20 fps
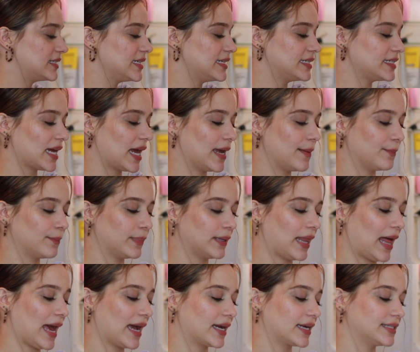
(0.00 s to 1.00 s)
Tea Time
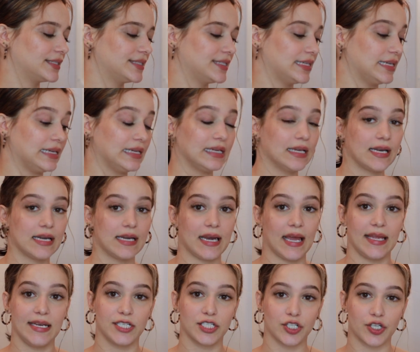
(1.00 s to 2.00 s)
Black Tea
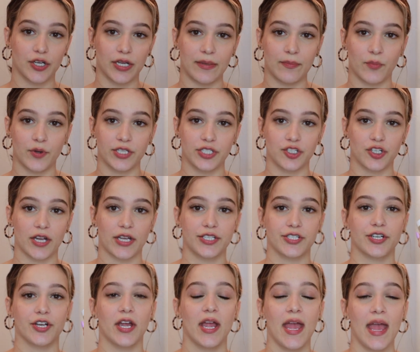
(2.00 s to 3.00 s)
Night Cream
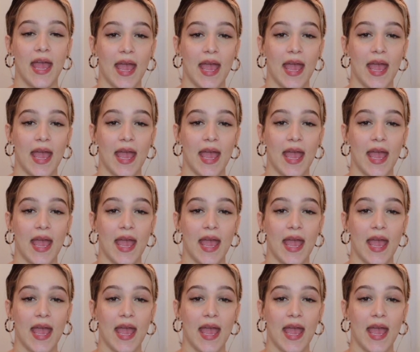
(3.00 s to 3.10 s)
Moisturizer.